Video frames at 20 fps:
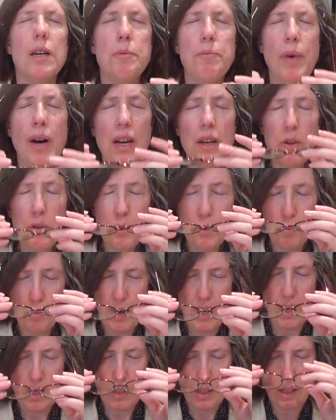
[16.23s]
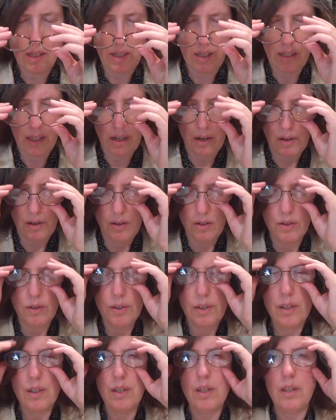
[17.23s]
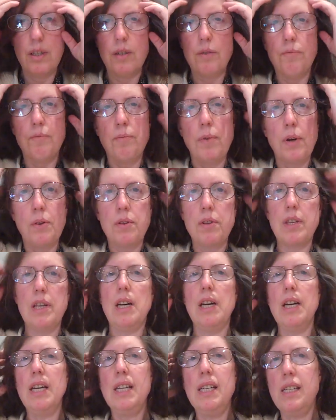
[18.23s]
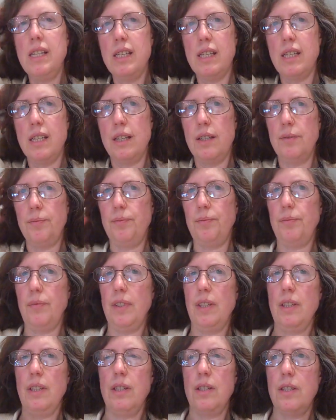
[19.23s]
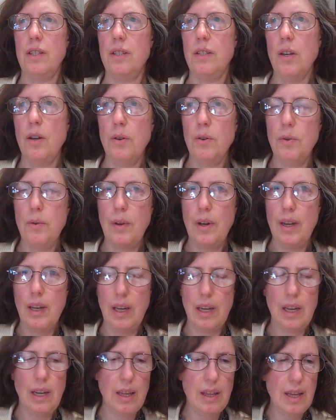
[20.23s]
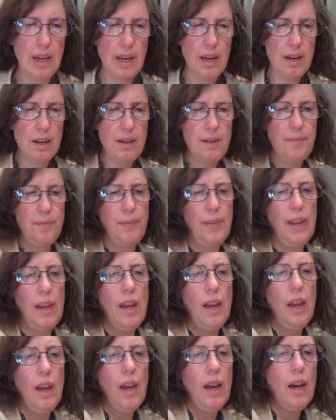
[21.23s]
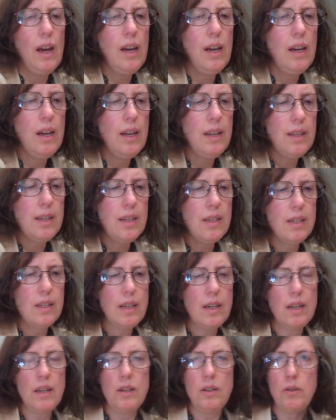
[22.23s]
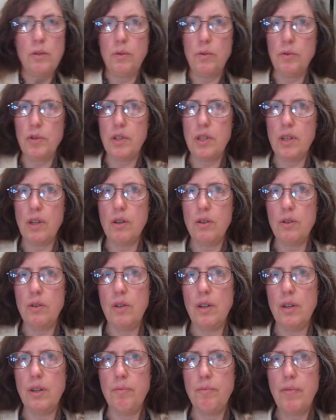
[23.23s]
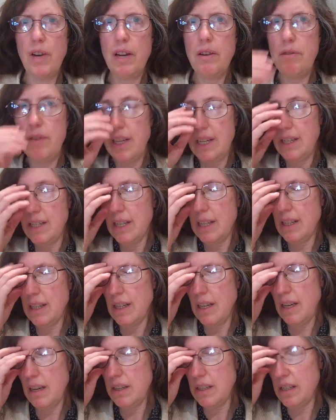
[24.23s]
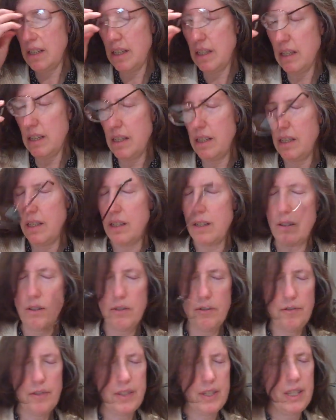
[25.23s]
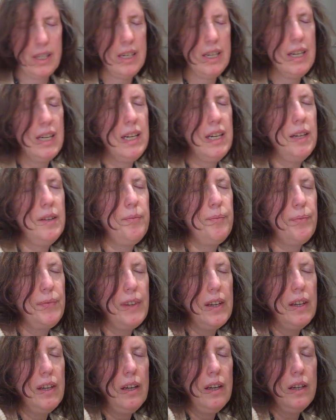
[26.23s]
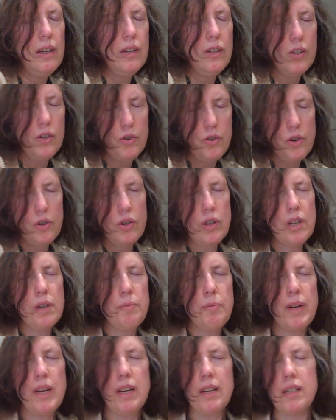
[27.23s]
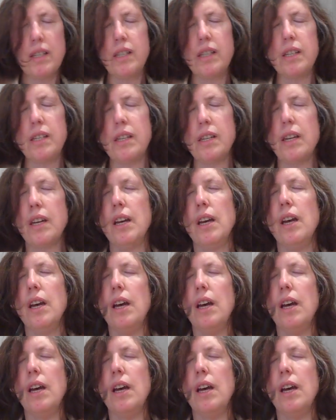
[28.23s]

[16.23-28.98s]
a mild plus on both eyes. So here they are. These are also my reading glasses, obviously a stronger plus.